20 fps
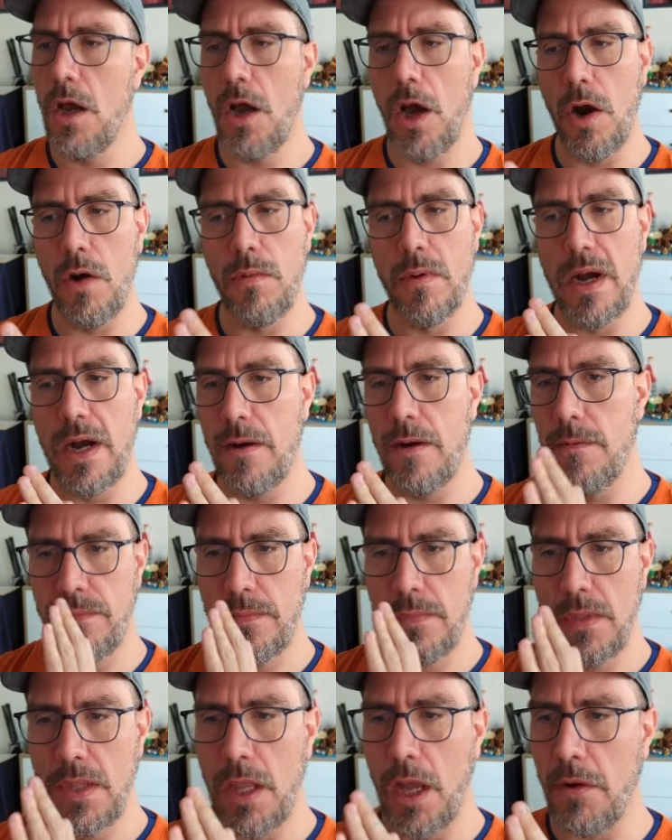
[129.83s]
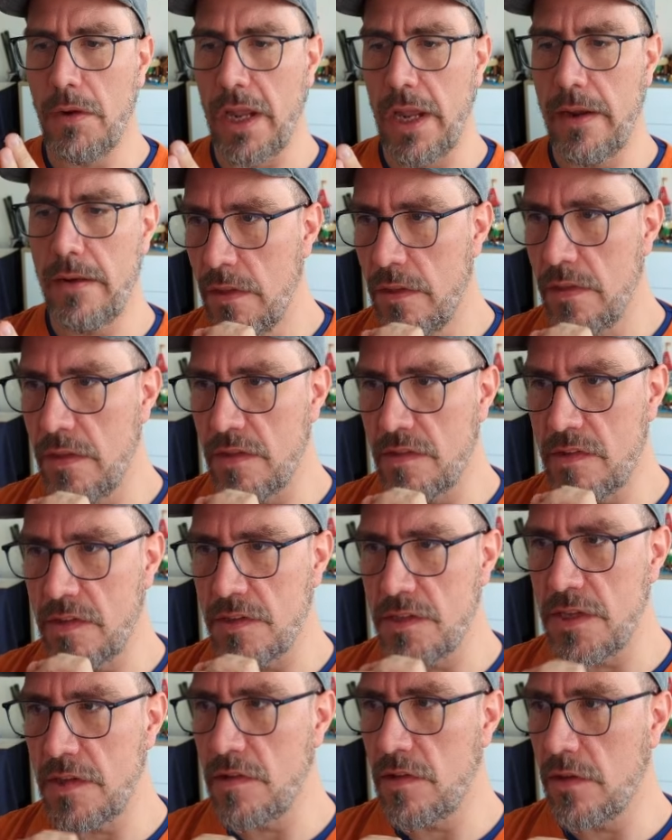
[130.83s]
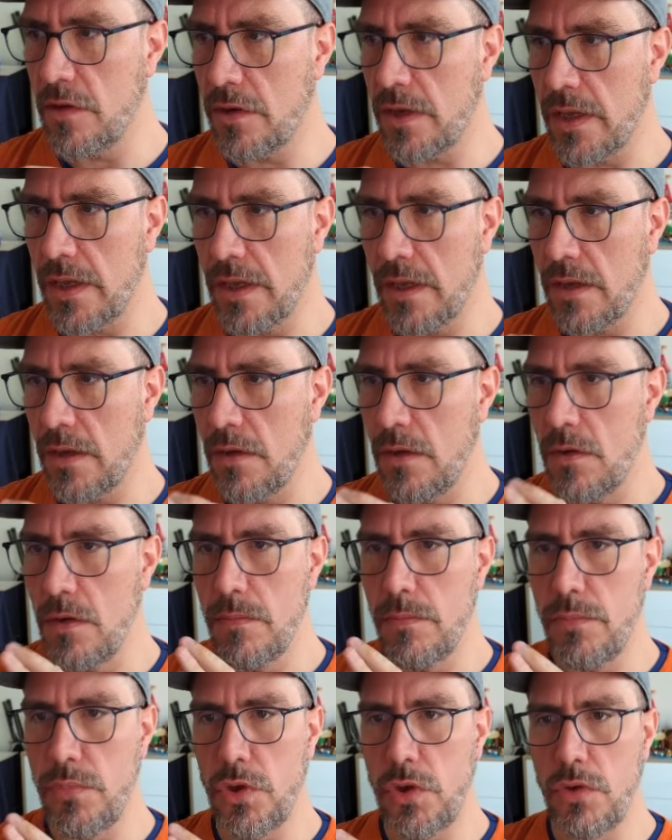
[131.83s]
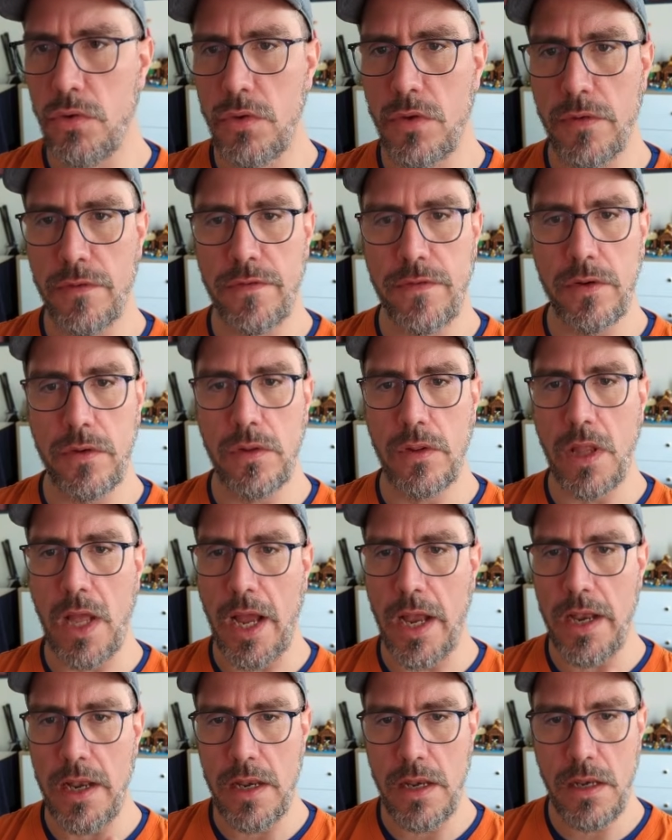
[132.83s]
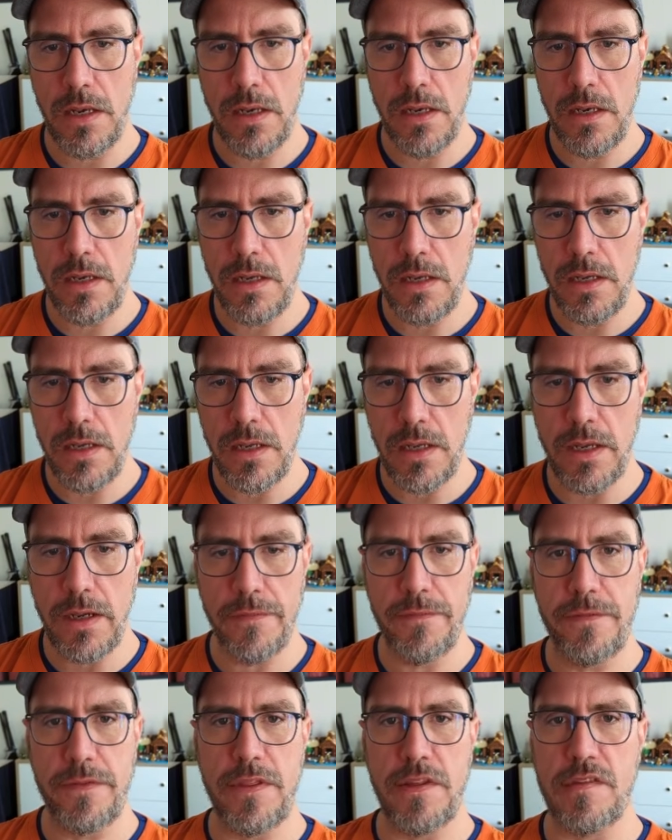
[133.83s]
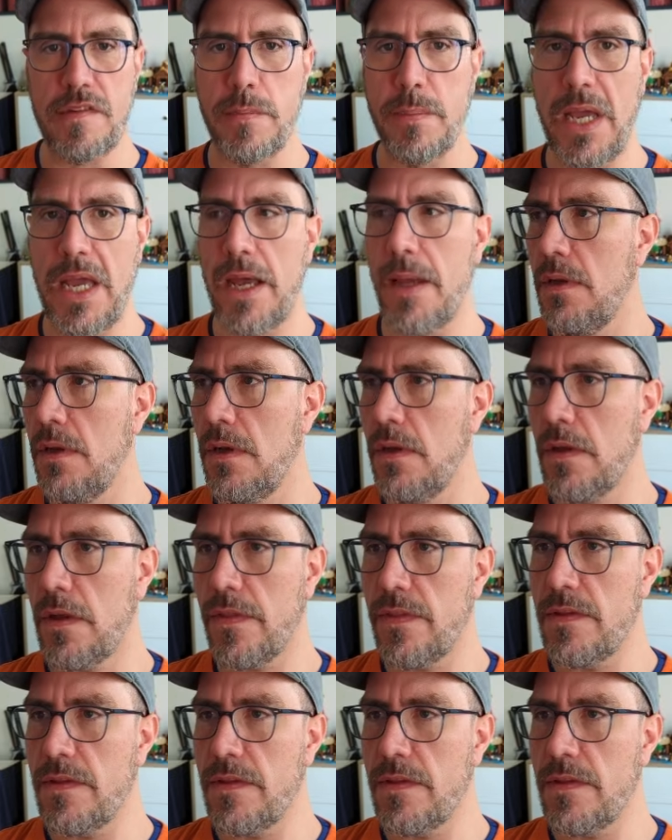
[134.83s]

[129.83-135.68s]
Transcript: Oh, wow. Okay, the city's looking beautiful. I love this map. Look at the